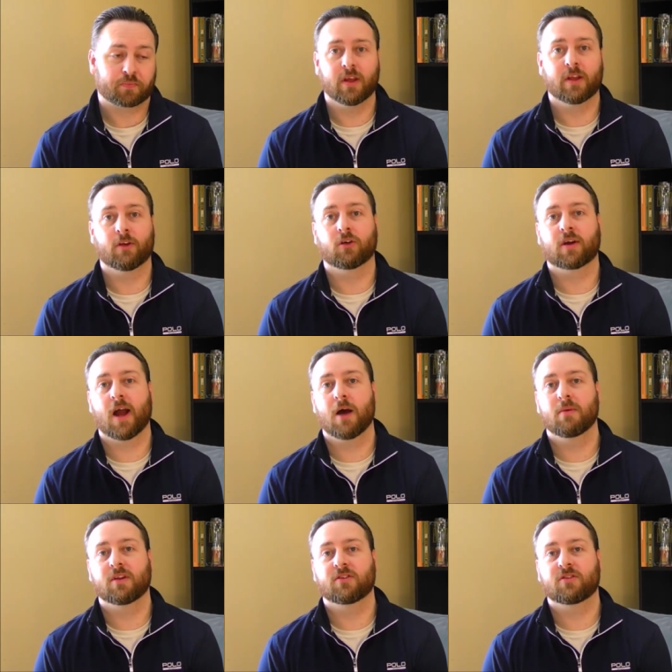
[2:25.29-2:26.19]
In her
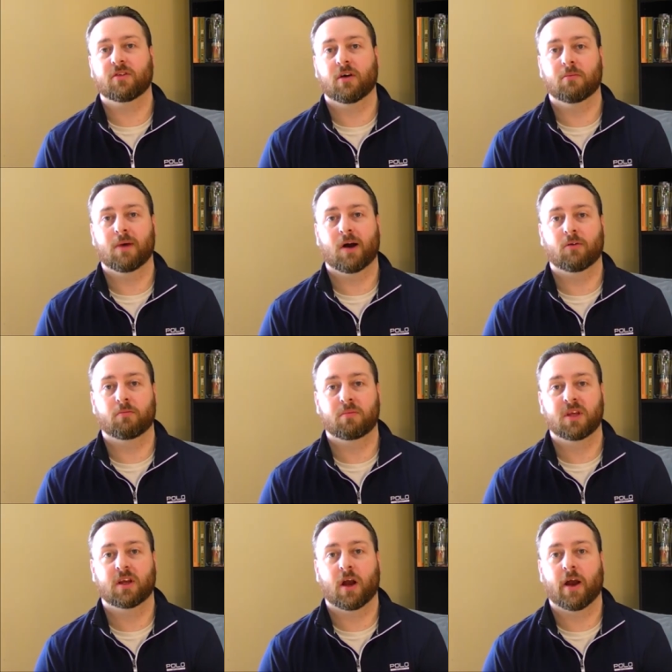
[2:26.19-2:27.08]
comments about
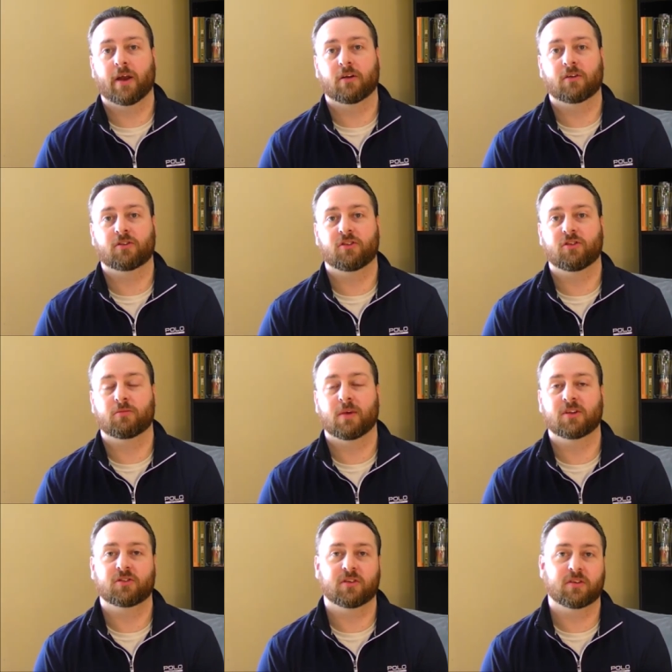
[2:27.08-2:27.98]
being hired, she's
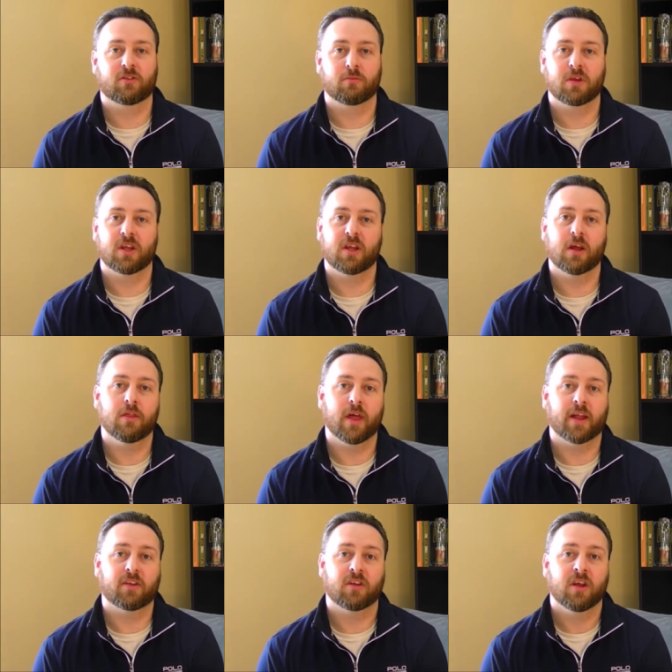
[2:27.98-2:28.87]
mentioned to media
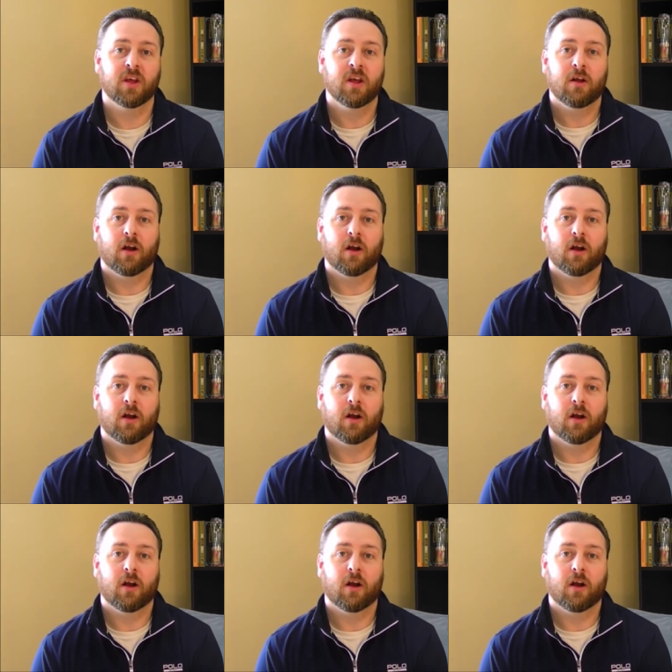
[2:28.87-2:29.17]
that,